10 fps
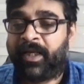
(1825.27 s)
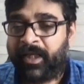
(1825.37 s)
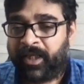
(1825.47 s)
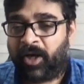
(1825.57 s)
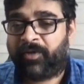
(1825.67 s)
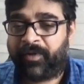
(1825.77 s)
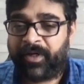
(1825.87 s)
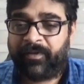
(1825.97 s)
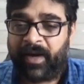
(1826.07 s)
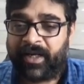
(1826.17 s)
Now if you
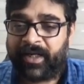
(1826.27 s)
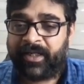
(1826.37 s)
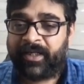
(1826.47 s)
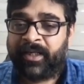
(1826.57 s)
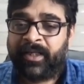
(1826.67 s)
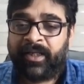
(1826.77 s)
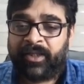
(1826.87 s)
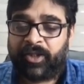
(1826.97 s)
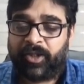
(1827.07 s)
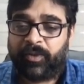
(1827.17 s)
divide it,
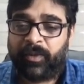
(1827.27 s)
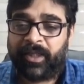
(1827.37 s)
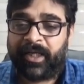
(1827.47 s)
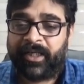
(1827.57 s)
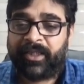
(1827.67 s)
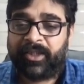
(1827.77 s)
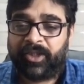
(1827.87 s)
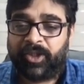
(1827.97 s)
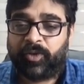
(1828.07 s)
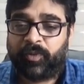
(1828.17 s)
you will get
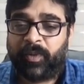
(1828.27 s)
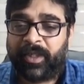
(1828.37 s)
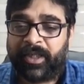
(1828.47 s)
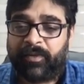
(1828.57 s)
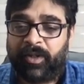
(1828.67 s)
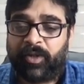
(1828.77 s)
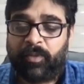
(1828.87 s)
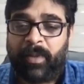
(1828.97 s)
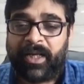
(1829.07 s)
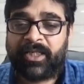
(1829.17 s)
u1 equal to
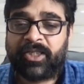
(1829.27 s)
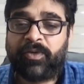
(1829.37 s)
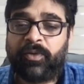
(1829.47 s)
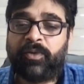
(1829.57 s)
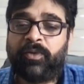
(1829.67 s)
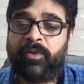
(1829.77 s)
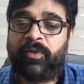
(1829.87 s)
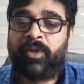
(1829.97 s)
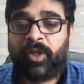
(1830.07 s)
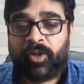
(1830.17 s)
minus u2.
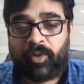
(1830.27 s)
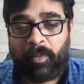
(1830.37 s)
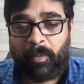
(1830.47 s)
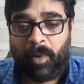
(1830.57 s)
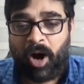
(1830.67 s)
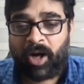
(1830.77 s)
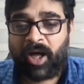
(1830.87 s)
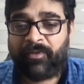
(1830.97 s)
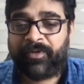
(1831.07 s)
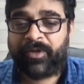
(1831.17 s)
So mod
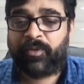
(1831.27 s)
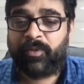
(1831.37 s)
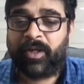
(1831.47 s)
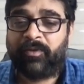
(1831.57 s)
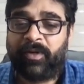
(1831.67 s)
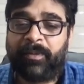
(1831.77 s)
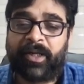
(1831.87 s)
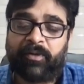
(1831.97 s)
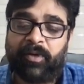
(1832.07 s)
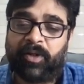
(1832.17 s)
of u1 will be
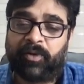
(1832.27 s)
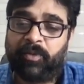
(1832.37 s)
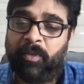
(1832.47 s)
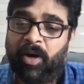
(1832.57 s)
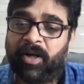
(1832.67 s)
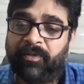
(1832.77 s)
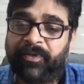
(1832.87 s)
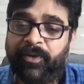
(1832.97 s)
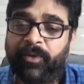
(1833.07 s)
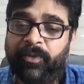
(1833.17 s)
equal to mod of
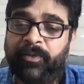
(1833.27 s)
u2.